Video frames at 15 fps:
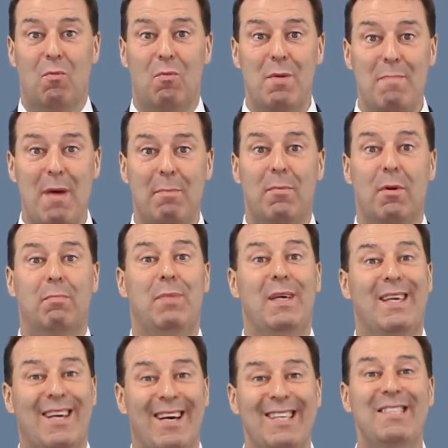Remember,
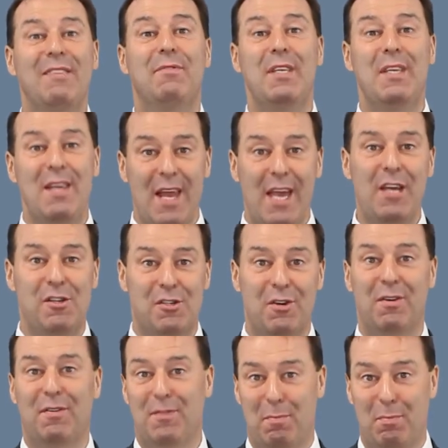because of the
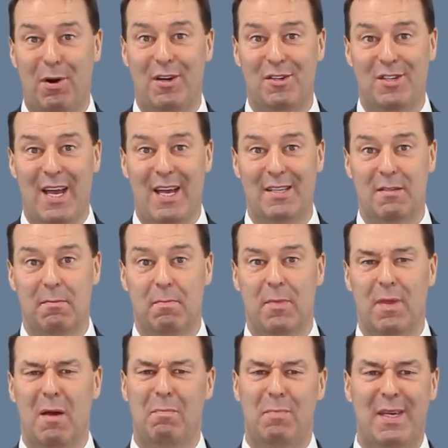nature of the project,
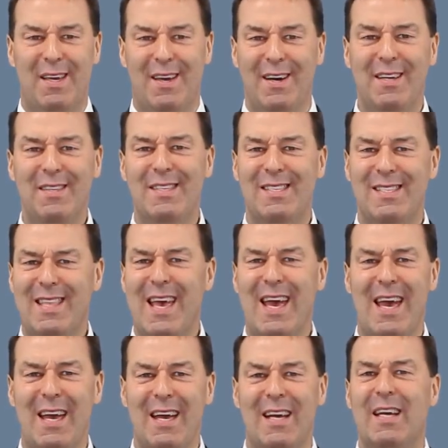because it's
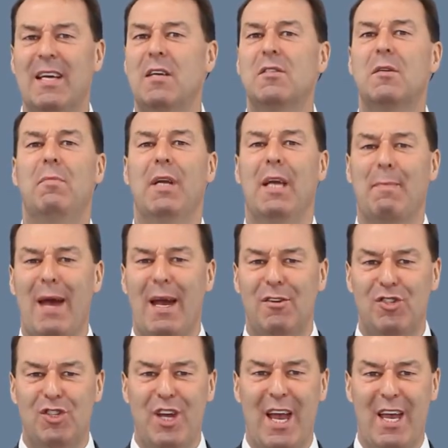there to bring
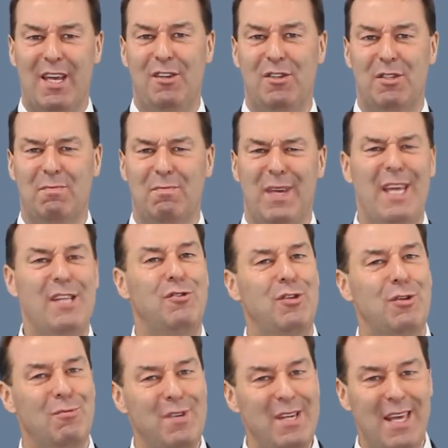about change, it's
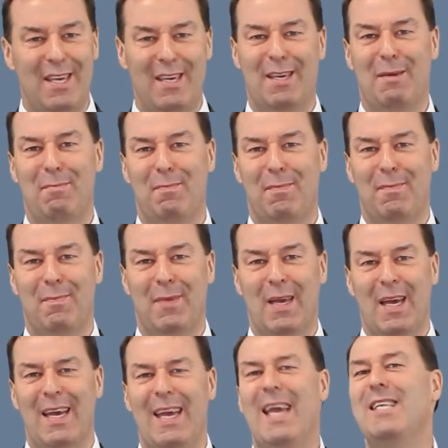unique,
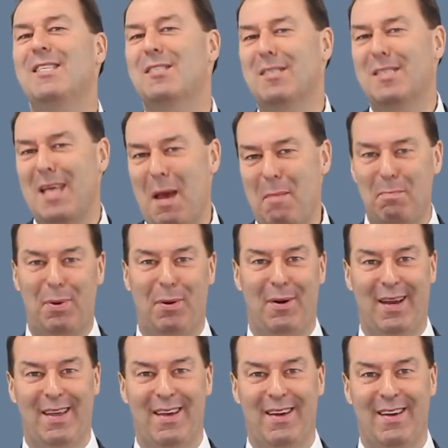it's
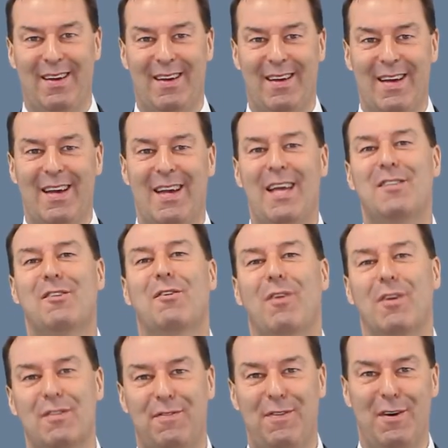temporary, it's
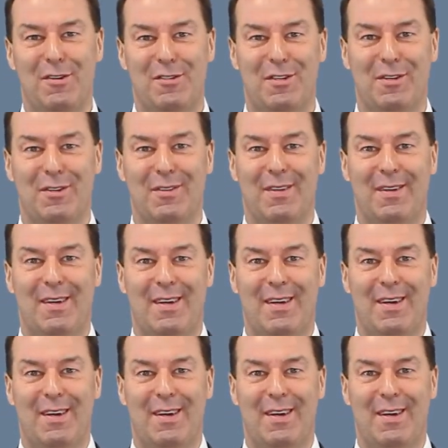cross-functional.